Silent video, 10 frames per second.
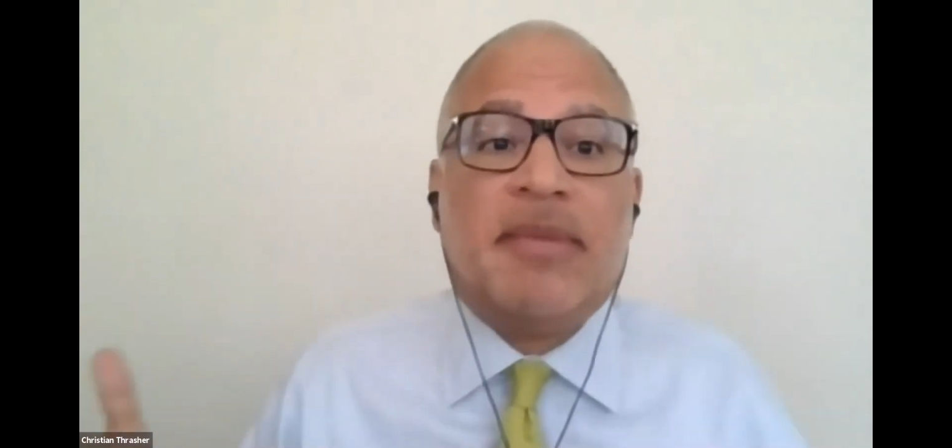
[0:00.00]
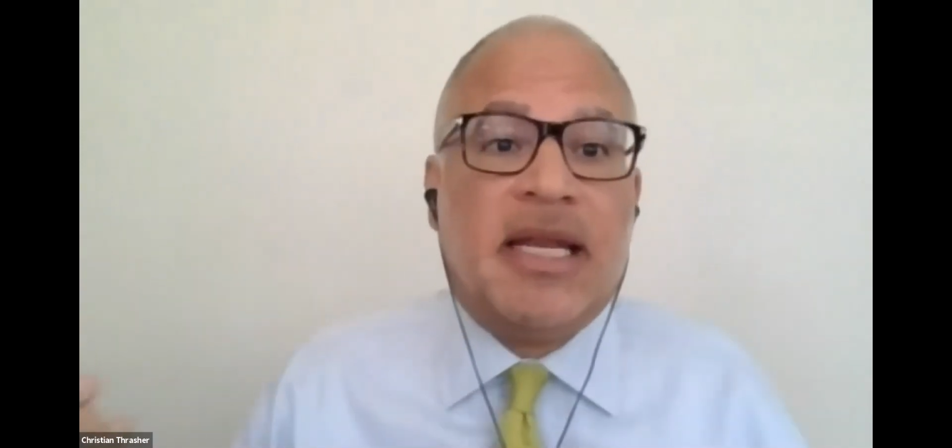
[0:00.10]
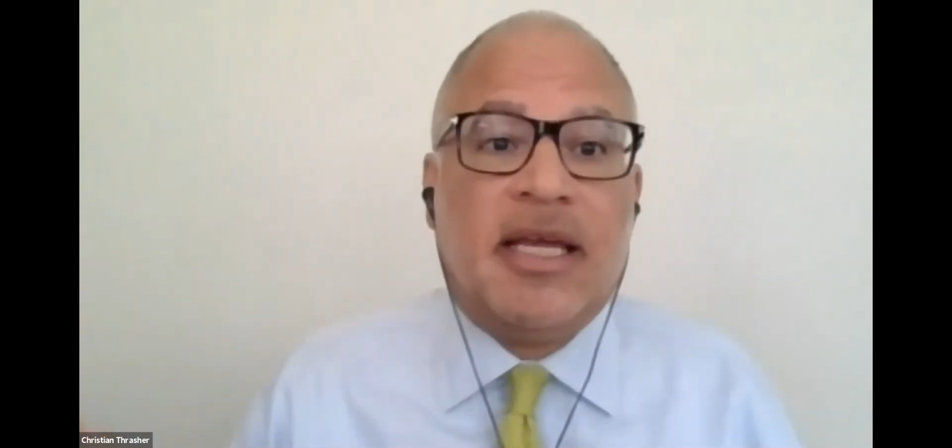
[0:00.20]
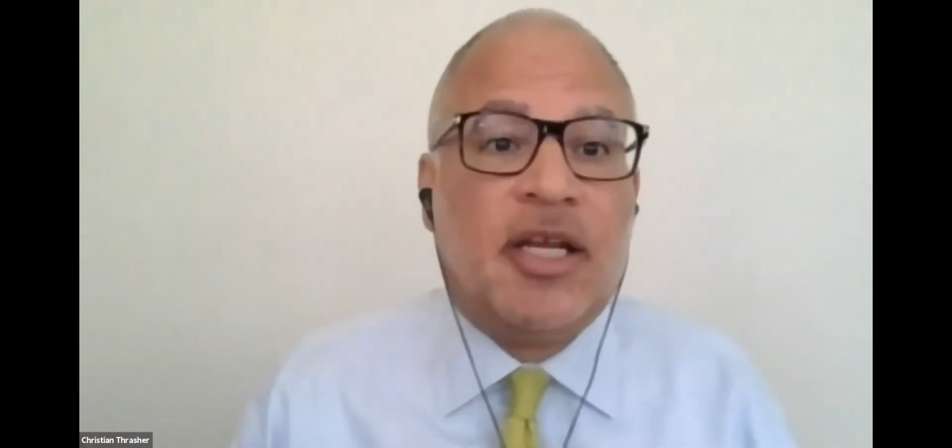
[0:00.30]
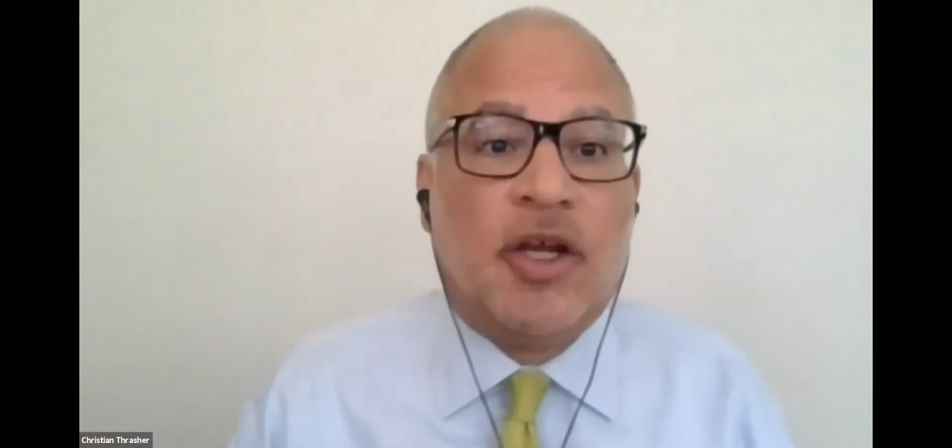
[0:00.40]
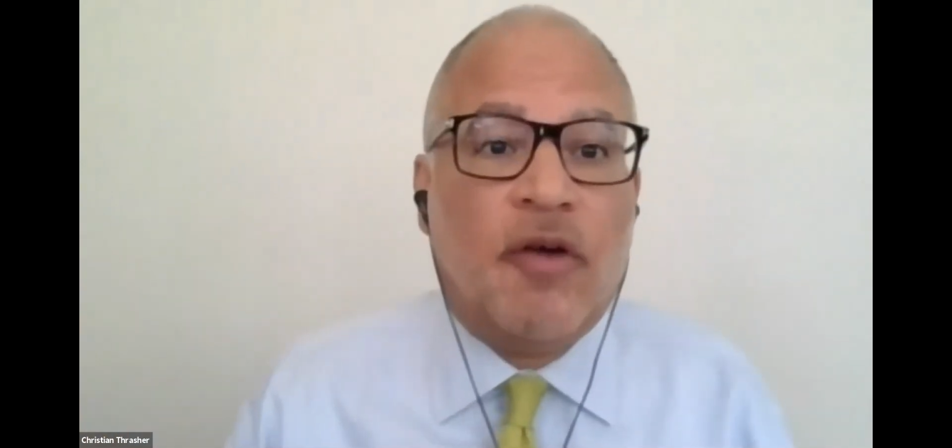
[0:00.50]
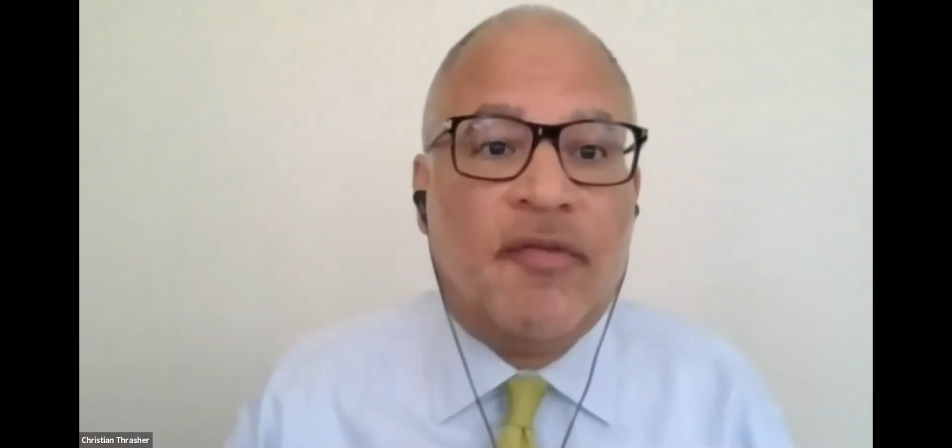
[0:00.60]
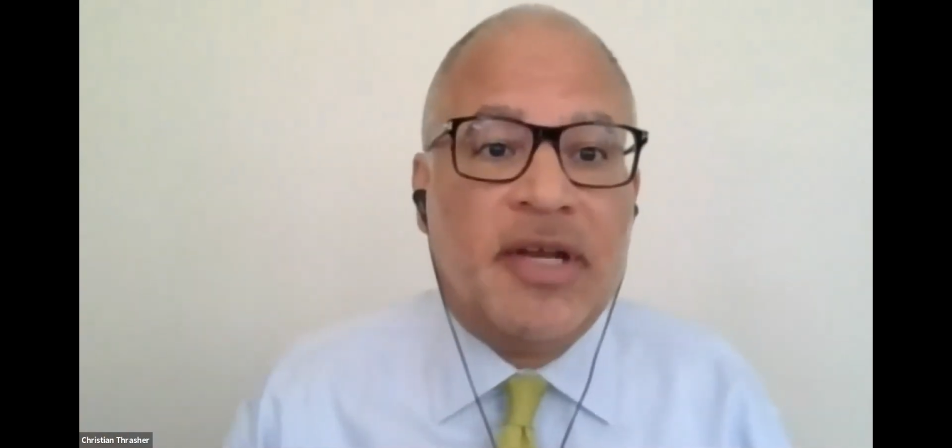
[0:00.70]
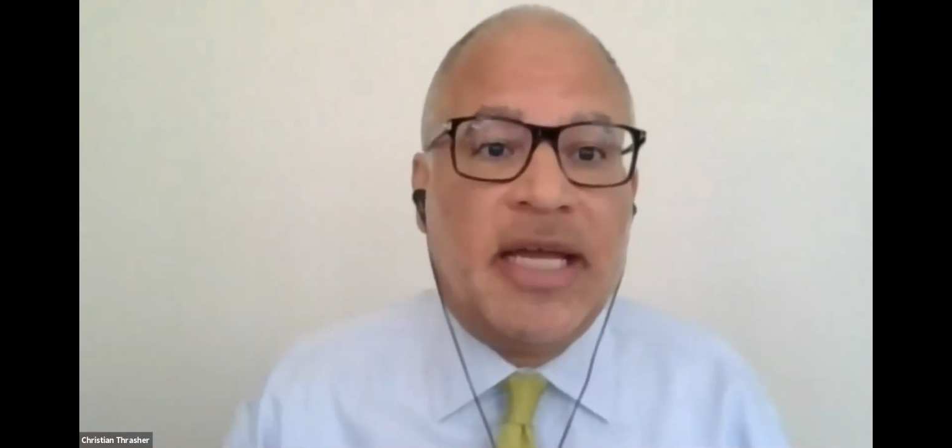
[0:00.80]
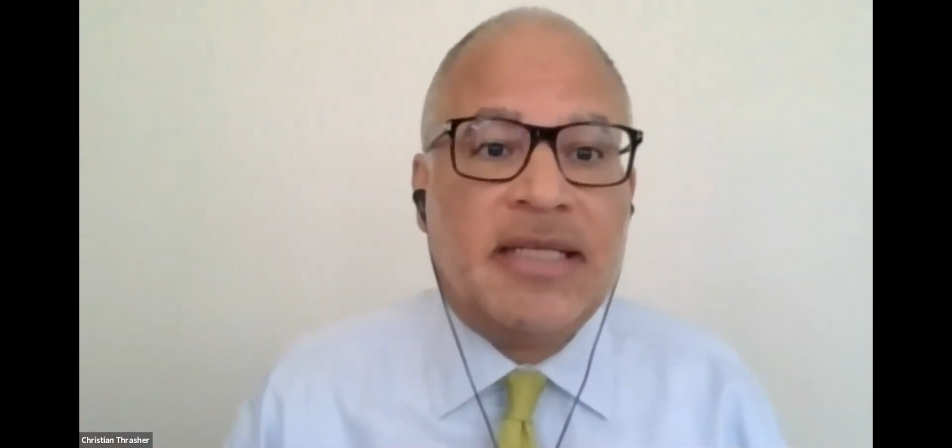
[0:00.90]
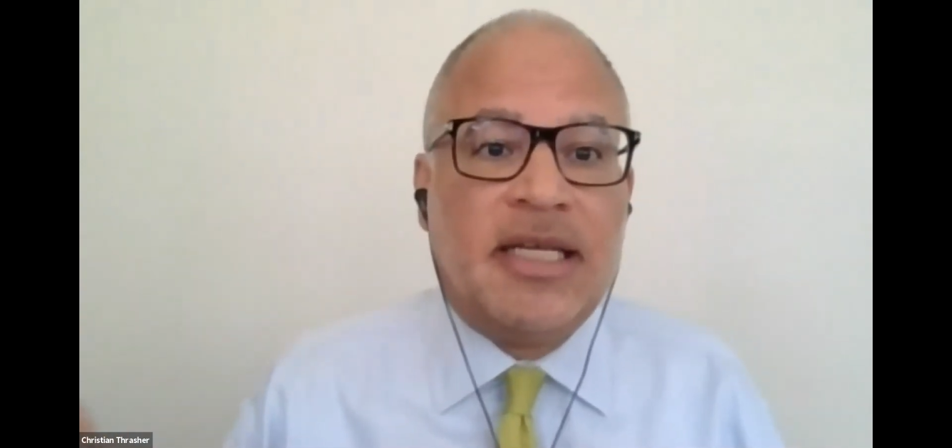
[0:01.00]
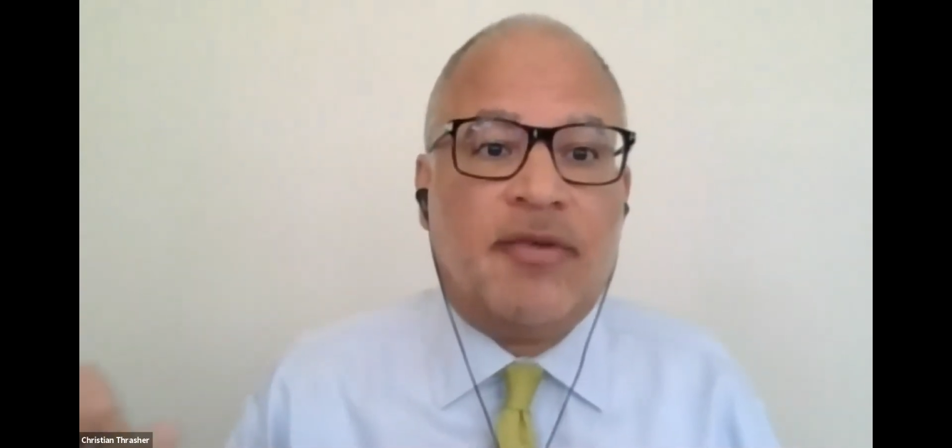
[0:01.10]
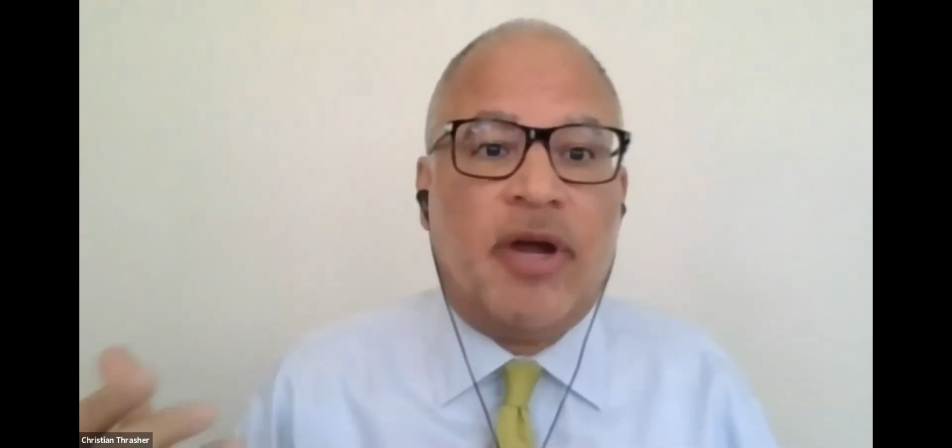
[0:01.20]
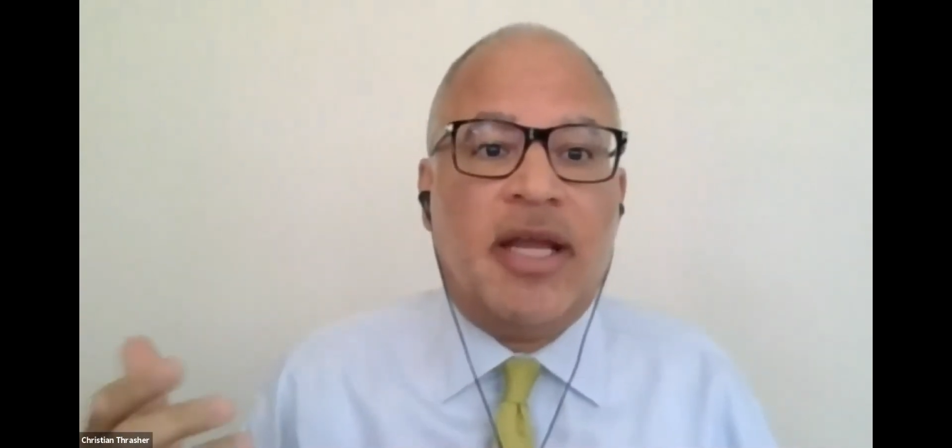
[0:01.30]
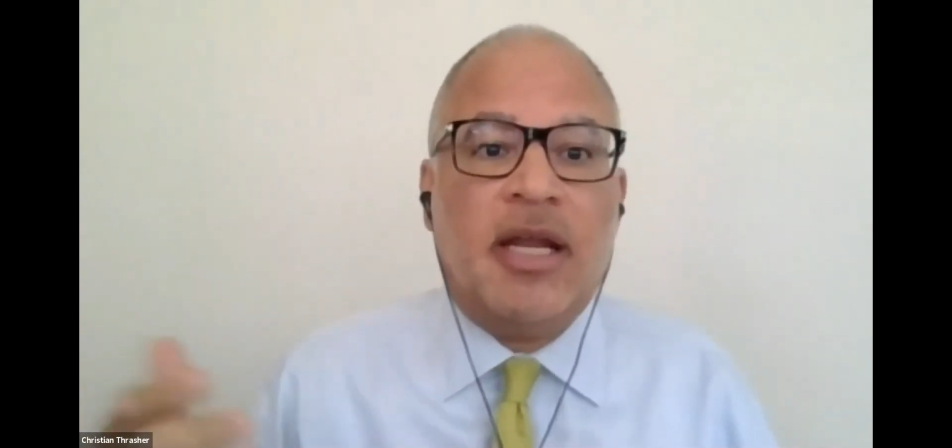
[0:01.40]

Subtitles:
getting into COVID-19, right?